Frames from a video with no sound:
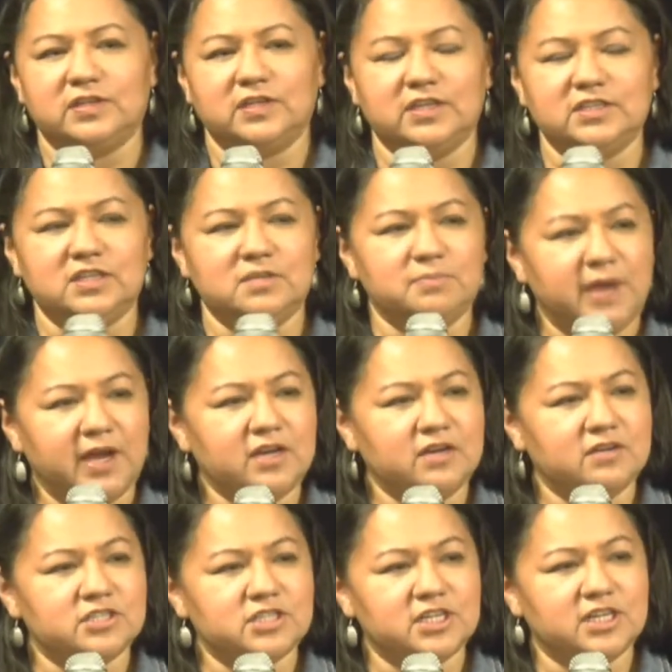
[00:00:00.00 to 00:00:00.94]
Doesn't
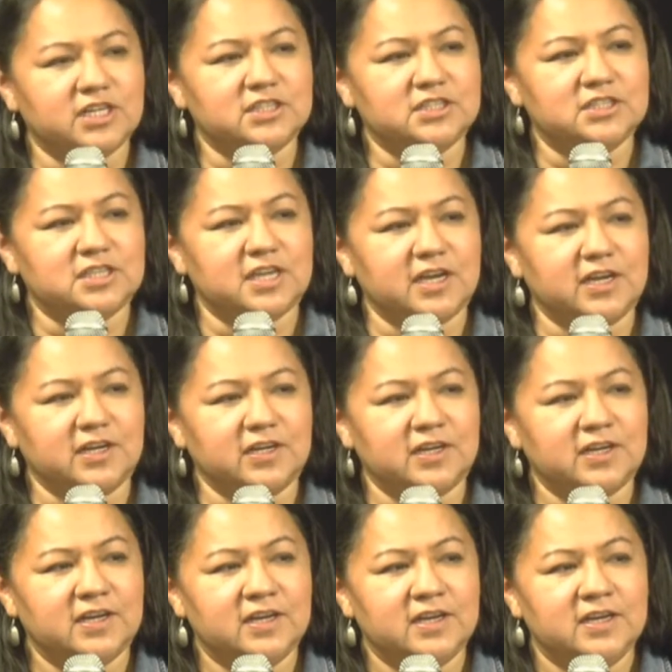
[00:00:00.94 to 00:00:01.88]
matter if she gets
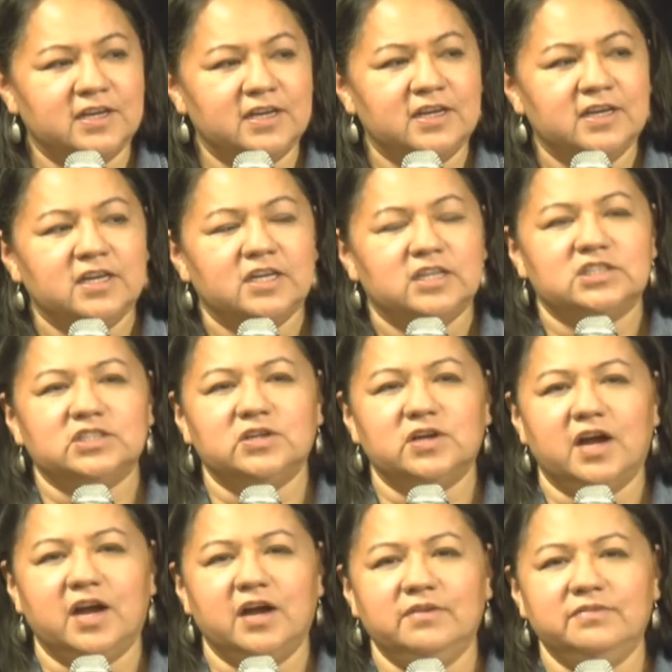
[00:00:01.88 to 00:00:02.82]
scared.
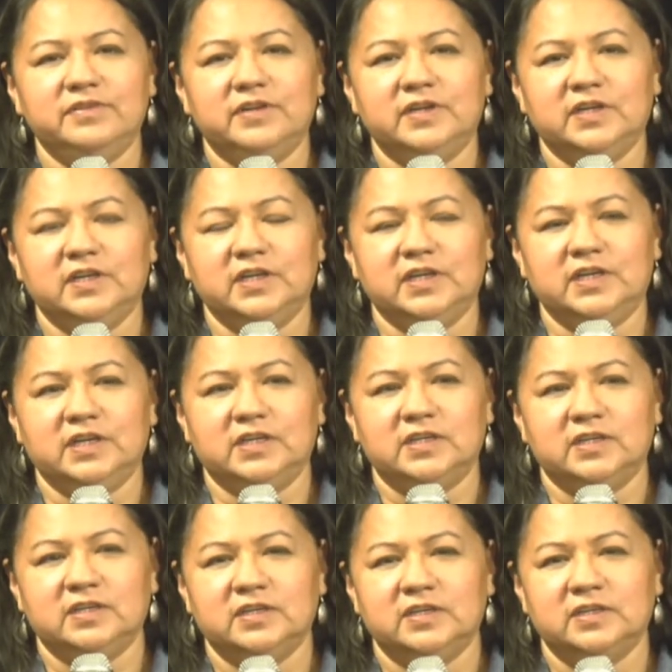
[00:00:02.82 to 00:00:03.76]
So I've heard
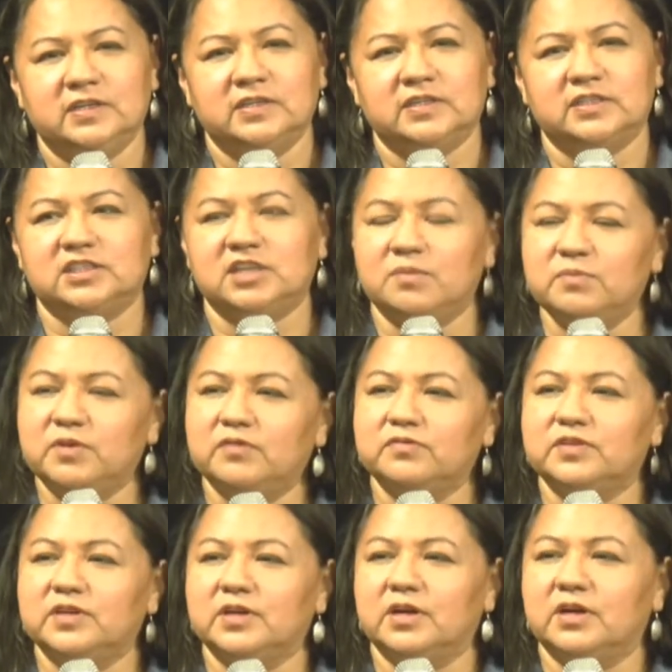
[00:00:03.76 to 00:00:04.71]
some of
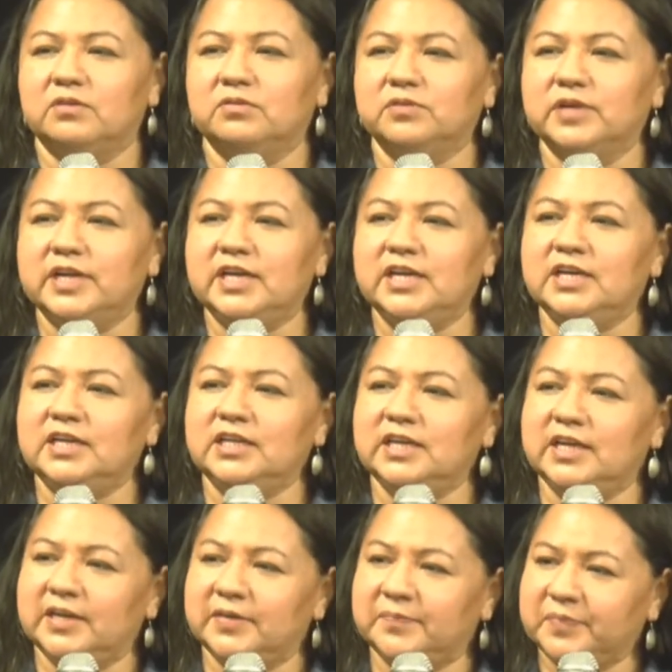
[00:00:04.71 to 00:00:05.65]
the
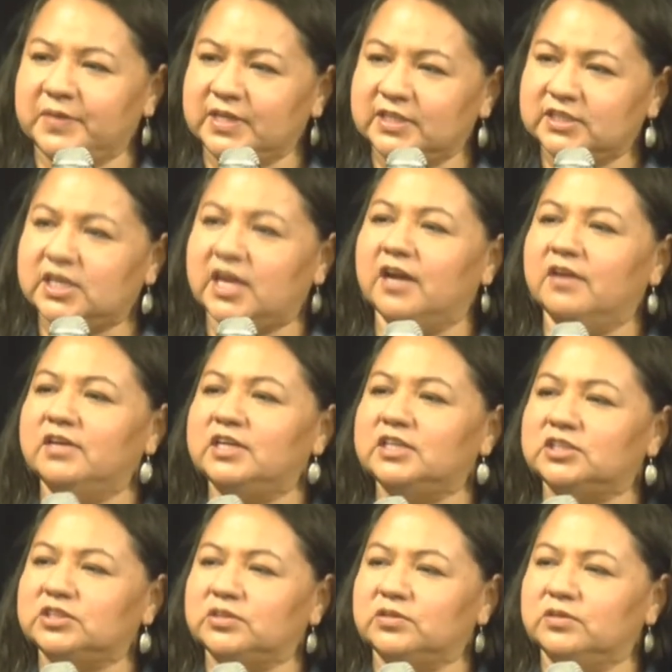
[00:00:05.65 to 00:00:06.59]
really
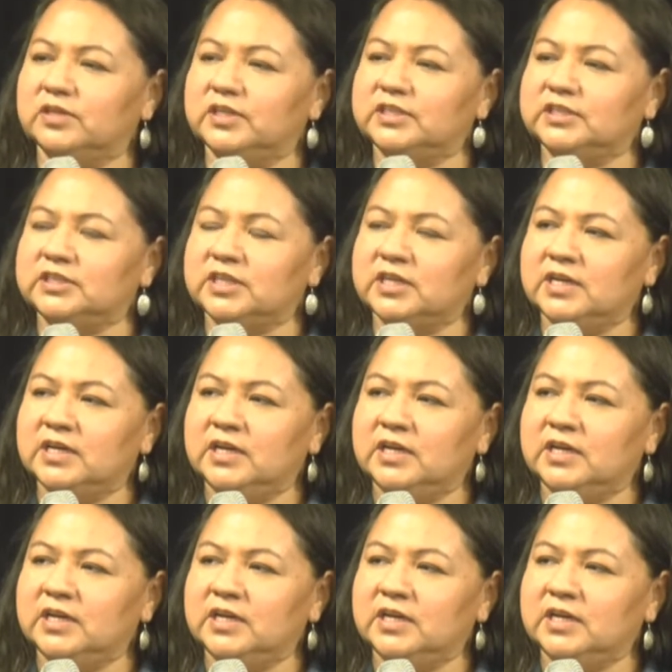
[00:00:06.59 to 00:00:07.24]
scary stories.